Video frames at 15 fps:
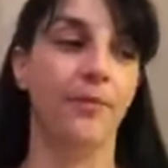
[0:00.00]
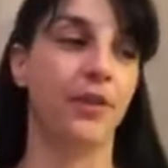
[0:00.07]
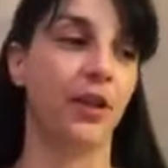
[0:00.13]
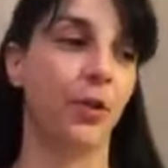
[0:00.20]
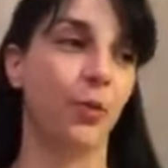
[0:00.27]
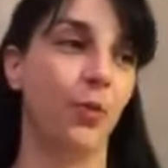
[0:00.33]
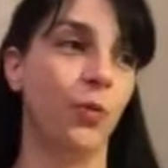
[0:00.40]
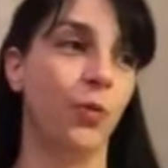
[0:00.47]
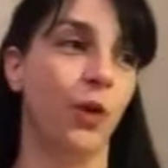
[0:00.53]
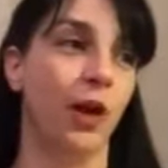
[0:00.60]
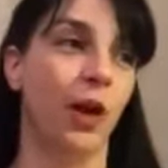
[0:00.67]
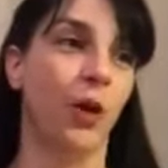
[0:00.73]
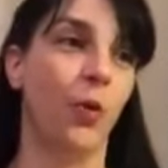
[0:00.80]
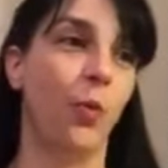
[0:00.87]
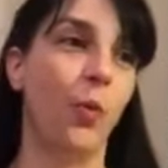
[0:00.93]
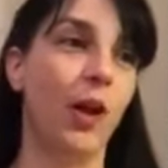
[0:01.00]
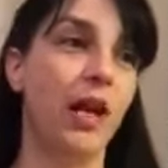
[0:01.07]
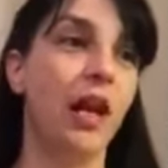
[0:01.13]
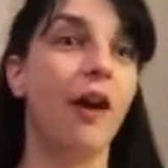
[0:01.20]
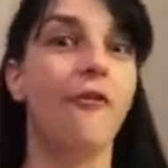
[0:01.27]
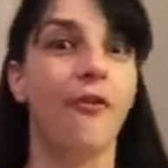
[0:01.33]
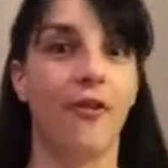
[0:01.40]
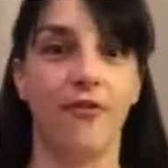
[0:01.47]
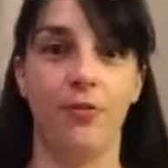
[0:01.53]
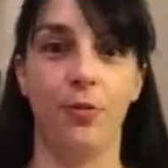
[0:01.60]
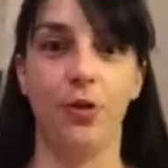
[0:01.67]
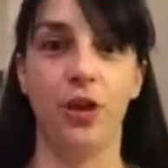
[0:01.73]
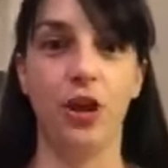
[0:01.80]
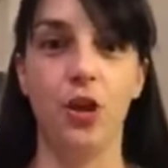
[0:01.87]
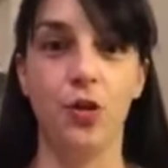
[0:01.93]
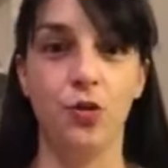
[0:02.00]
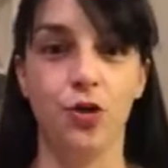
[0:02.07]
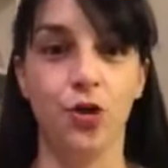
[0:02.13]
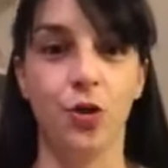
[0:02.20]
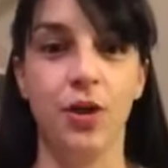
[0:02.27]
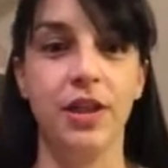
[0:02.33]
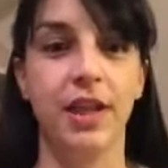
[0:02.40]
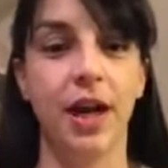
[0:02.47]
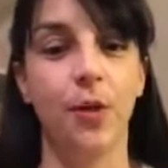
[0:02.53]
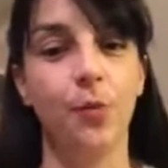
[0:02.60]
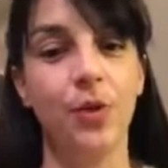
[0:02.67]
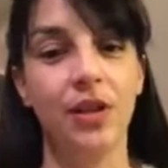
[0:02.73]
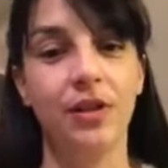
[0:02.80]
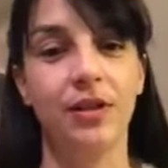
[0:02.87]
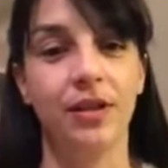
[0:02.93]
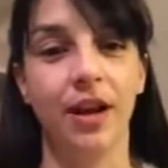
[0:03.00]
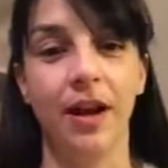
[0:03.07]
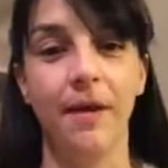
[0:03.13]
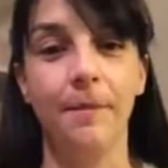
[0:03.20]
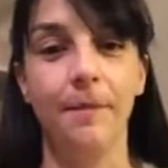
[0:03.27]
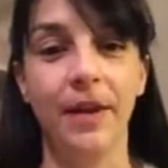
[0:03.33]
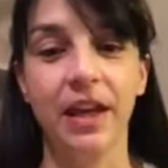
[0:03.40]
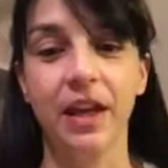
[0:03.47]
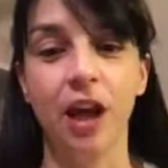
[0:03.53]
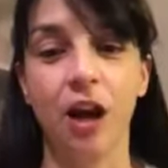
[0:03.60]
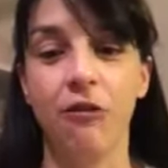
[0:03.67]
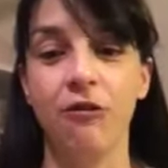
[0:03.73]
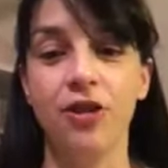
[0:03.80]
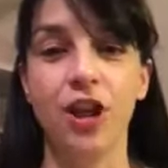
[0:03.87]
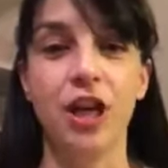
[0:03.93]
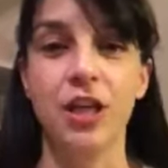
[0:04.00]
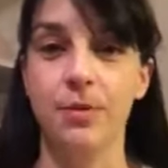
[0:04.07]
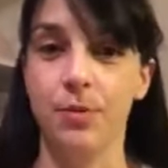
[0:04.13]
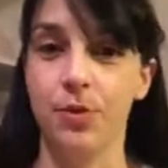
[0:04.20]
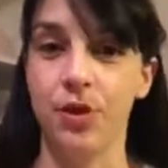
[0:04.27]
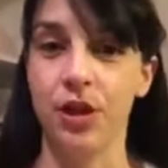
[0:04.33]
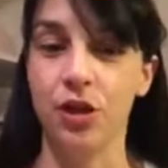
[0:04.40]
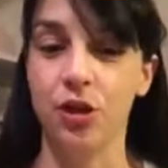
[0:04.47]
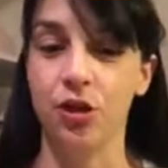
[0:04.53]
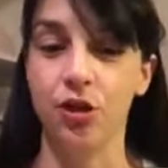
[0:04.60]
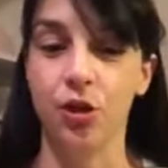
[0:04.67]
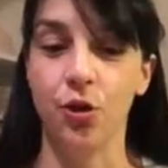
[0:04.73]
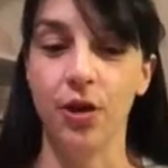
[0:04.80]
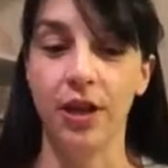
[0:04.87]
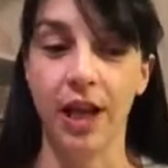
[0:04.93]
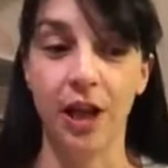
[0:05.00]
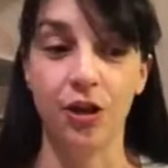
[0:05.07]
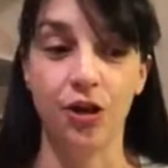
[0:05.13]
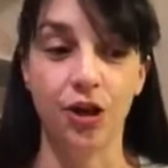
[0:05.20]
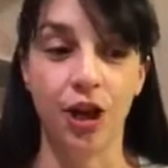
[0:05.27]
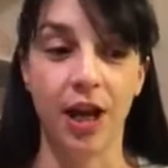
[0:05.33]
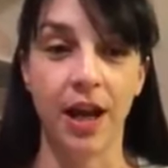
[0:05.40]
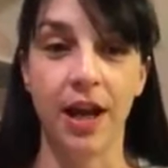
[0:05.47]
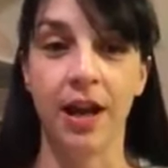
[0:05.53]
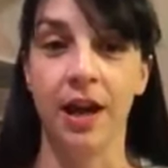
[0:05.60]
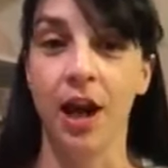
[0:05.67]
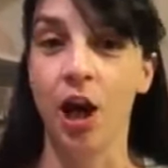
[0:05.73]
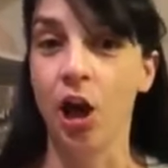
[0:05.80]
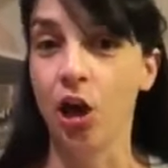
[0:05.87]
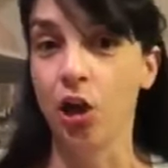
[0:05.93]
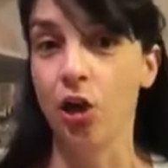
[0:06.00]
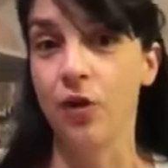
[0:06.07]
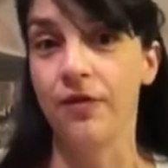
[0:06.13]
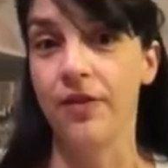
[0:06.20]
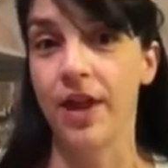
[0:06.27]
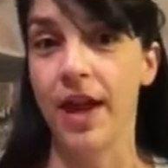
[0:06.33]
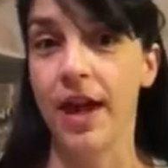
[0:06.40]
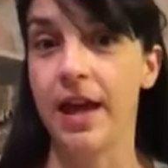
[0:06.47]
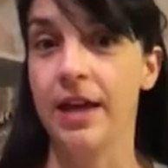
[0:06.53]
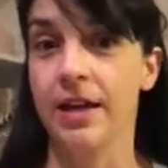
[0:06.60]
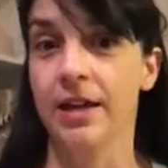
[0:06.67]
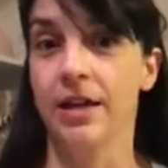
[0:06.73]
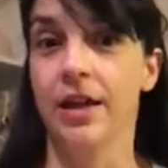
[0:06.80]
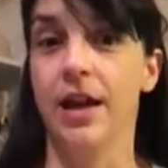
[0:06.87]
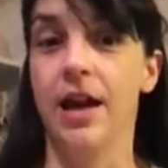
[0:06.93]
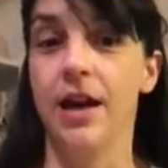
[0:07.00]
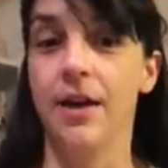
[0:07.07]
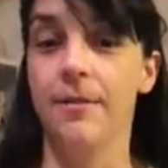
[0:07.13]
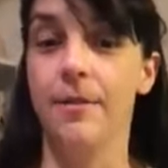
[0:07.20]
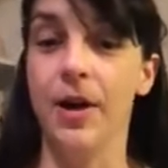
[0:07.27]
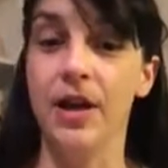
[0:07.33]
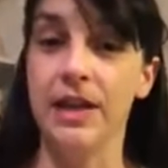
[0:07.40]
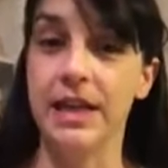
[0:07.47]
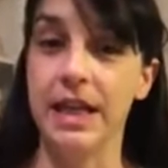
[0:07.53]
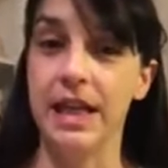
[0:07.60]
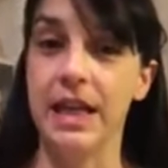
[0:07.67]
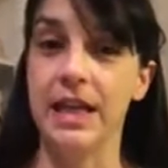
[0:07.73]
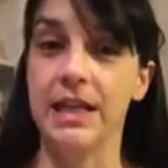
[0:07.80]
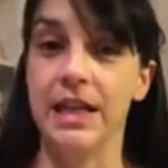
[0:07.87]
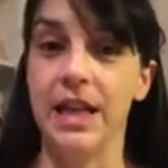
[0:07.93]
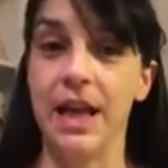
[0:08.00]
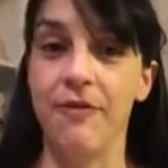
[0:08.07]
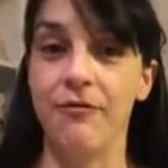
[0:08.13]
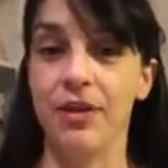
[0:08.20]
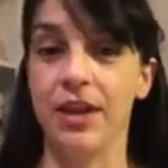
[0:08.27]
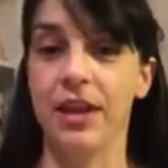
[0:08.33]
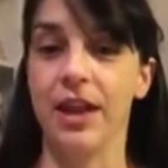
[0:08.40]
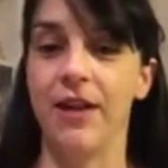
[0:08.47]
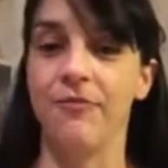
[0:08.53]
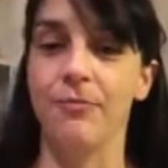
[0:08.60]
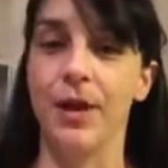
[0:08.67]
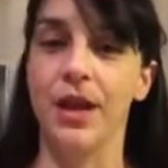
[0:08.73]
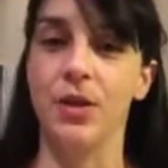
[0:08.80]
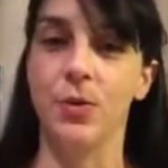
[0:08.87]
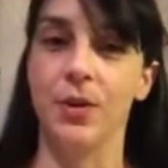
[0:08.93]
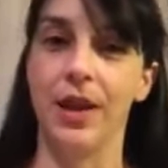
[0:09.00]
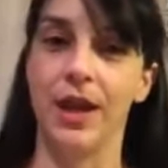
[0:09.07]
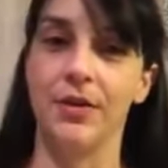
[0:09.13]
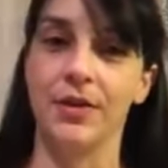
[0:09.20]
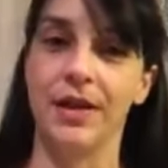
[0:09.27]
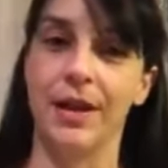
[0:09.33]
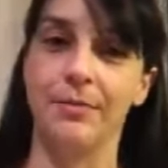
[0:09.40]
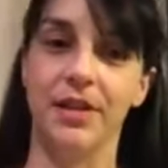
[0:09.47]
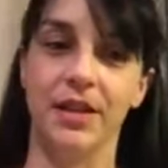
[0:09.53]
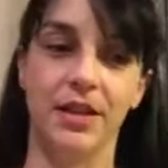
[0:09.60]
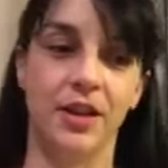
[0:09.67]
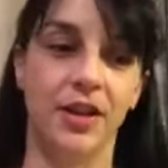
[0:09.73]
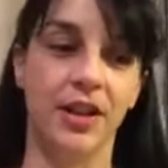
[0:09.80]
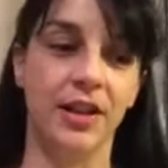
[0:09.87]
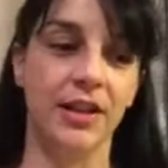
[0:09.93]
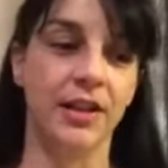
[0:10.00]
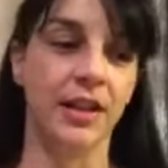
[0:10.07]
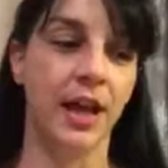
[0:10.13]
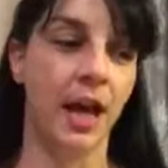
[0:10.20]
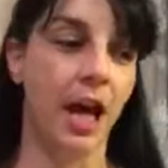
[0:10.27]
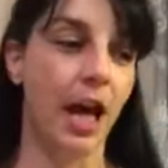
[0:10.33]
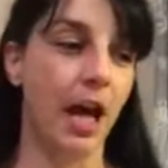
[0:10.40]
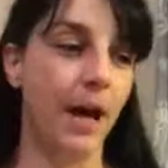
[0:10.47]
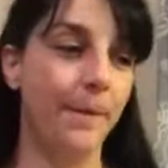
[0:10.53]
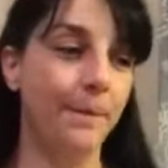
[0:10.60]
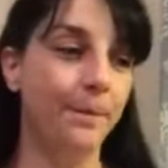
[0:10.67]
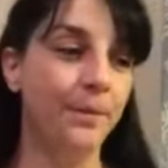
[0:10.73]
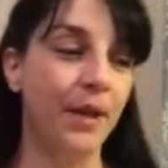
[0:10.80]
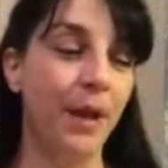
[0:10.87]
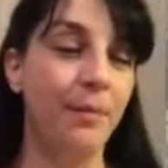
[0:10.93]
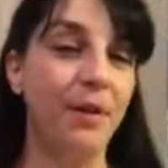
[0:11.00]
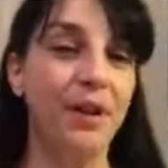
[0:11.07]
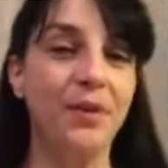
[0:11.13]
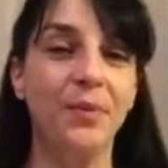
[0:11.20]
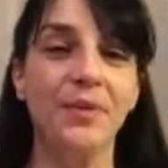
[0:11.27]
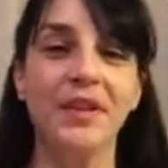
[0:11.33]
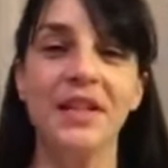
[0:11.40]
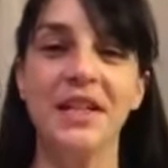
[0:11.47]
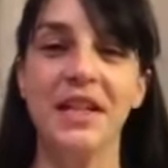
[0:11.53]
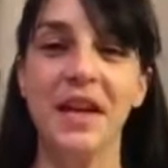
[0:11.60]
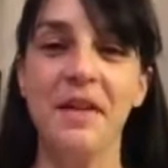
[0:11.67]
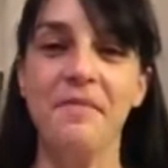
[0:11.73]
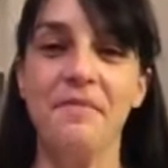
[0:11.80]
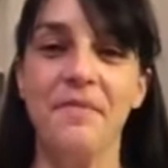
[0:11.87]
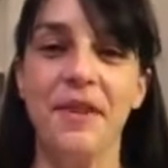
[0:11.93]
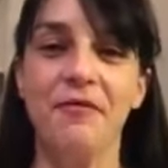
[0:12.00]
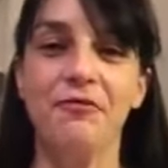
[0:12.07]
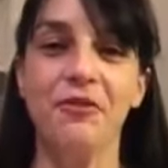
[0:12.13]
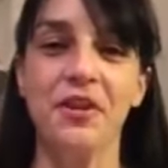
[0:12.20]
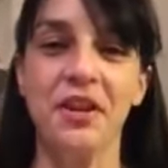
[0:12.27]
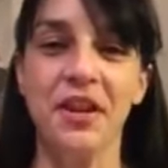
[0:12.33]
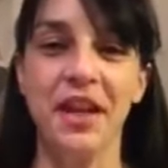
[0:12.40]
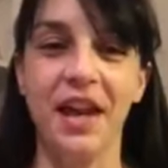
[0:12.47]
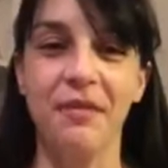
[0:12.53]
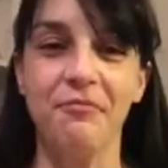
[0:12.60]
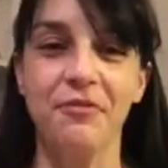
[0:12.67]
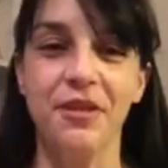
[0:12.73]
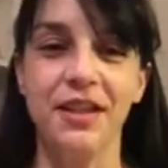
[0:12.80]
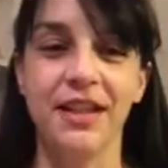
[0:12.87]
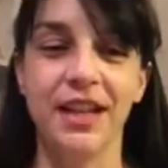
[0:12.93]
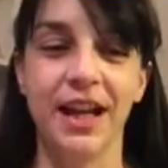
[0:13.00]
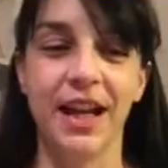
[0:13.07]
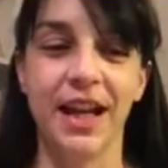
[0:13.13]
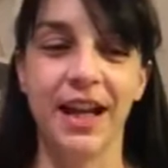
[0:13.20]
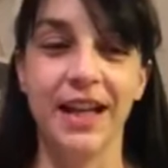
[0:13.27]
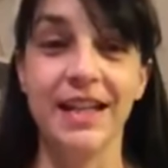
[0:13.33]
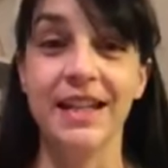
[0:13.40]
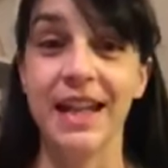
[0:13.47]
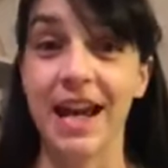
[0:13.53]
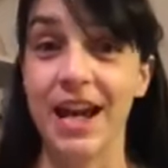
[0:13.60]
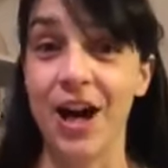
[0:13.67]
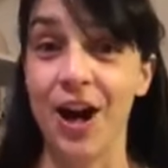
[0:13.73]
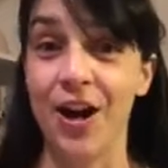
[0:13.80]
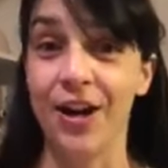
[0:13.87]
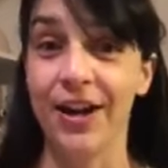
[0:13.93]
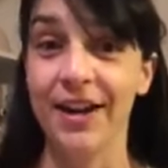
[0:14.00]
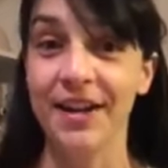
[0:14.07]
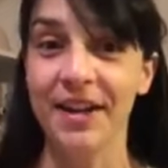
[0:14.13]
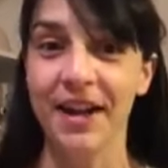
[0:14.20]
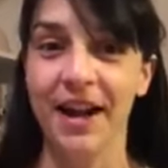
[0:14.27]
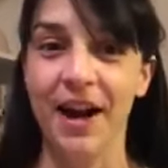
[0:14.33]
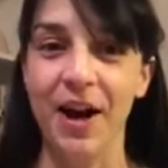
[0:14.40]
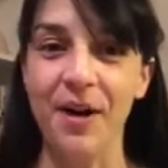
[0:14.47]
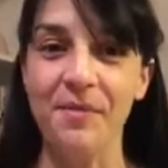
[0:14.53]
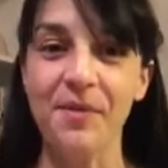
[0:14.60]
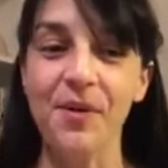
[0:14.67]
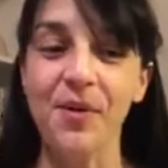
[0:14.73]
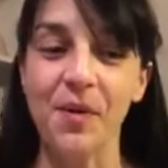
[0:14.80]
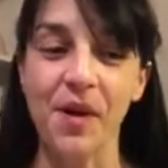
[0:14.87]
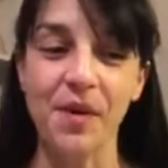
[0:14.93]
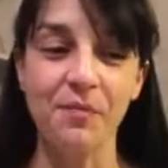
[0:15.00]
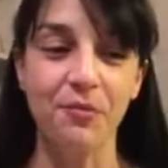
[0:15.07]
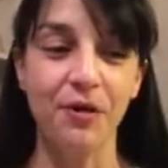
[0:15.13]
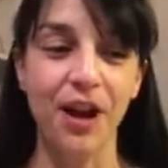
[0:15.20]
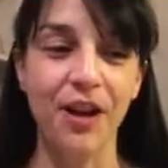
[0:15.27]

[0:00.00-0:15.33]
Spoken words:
So we love everybody who's joined that, and we encourage anybody to join and share a lot of their ideas and everything they've made with our stamp designs. But I just wanted to come in front of the camera today and say hi. I'm not quite